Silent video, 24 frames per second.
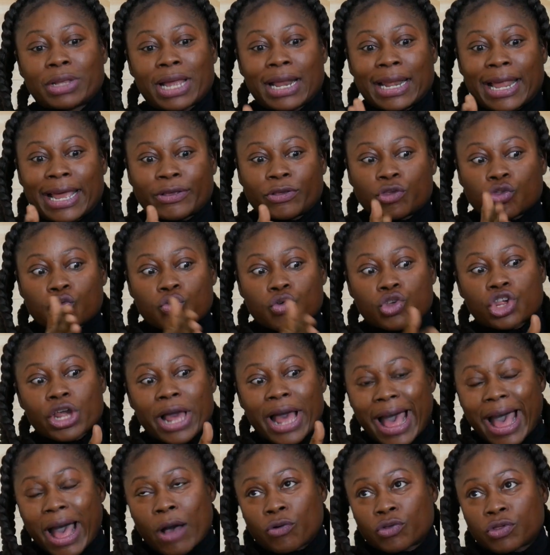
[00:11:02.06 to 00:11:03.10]
they're like social
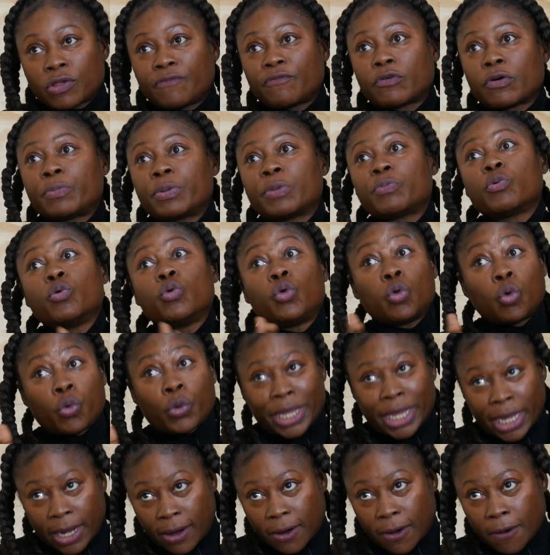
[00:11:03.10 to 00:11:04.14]
housing for people low
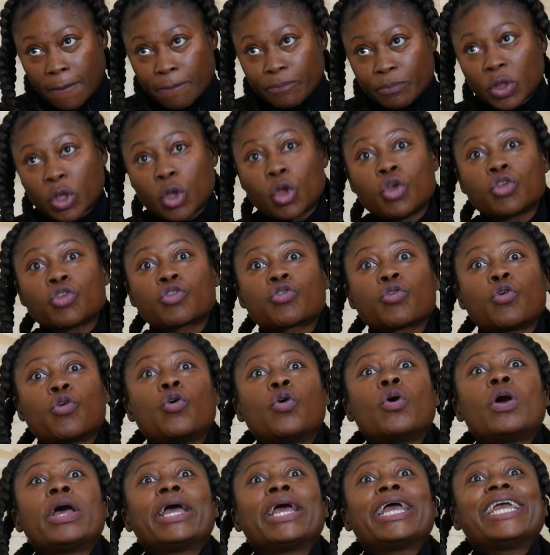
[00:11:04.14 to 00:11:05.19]
income.
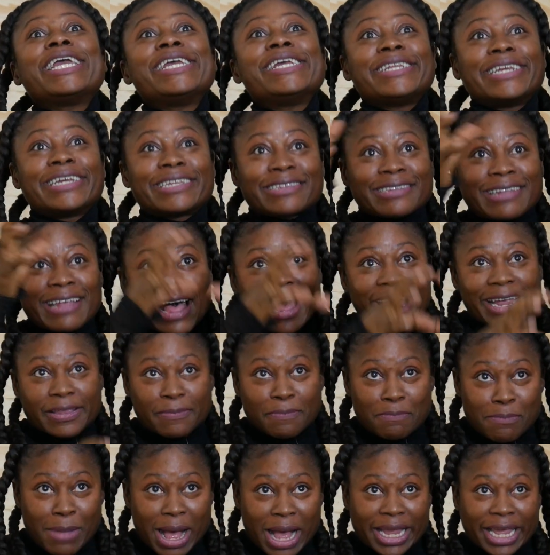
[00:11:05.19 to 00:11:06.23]
So in the tight
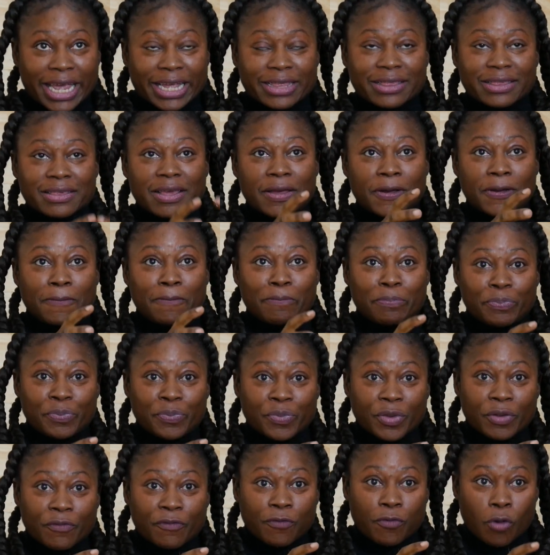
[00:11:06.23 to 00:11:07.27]
market
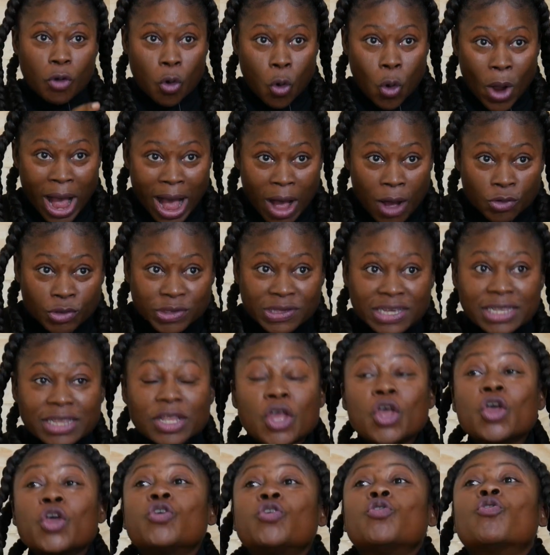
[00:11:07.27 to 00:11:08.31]
for housing,
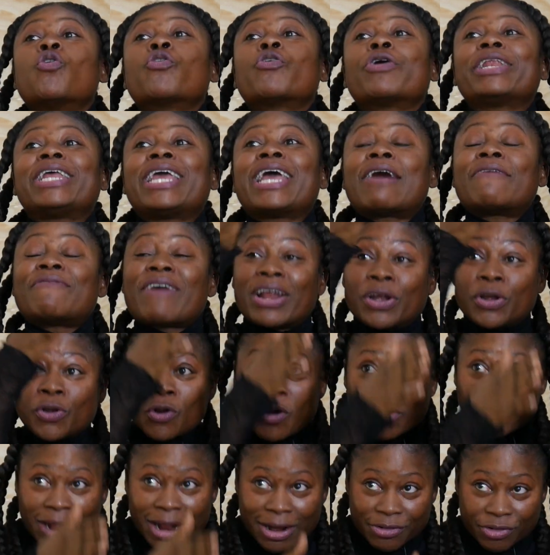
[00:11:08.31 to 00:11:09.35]
you already have
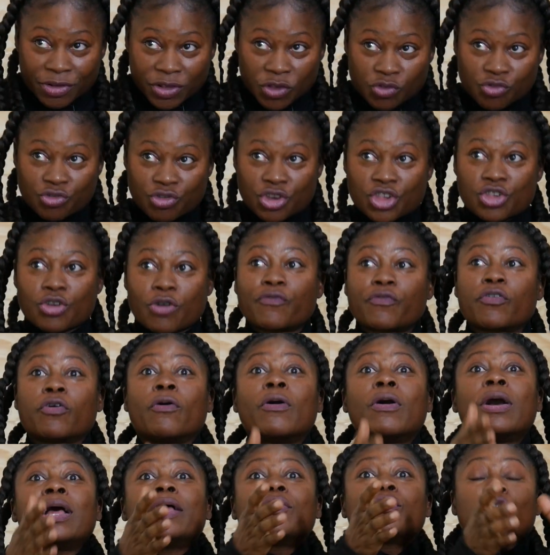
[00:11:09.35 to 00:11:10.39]
another restriction
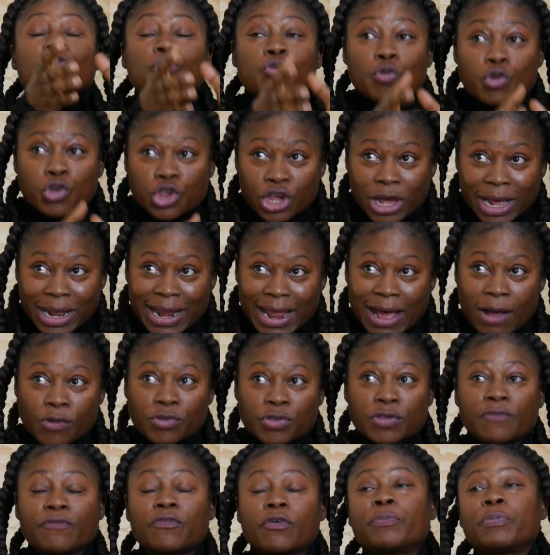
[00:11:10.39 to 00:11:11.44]
for social
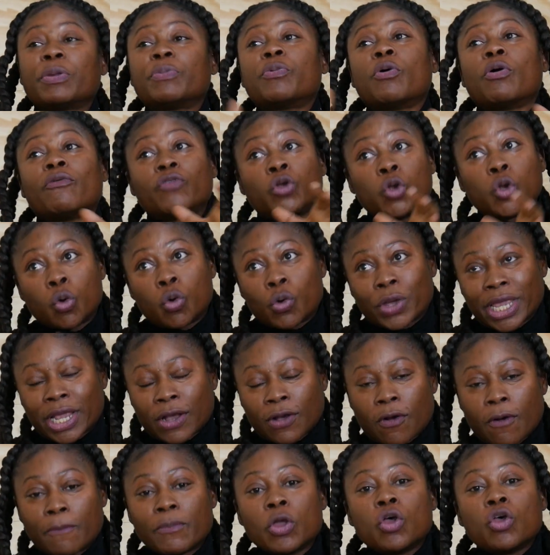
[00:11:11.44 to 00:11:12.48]
housing for people of low
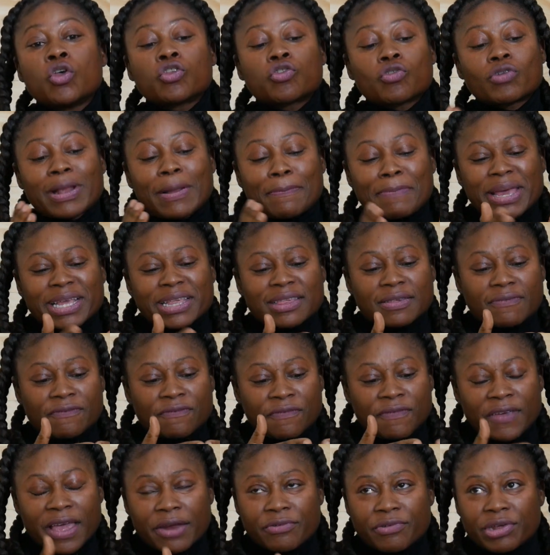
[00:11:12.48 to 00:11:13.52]
income. So that makes it
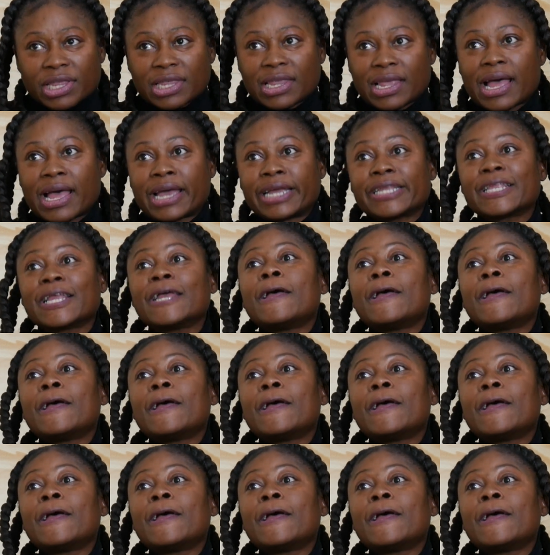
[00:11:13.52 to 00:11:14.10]
very tight,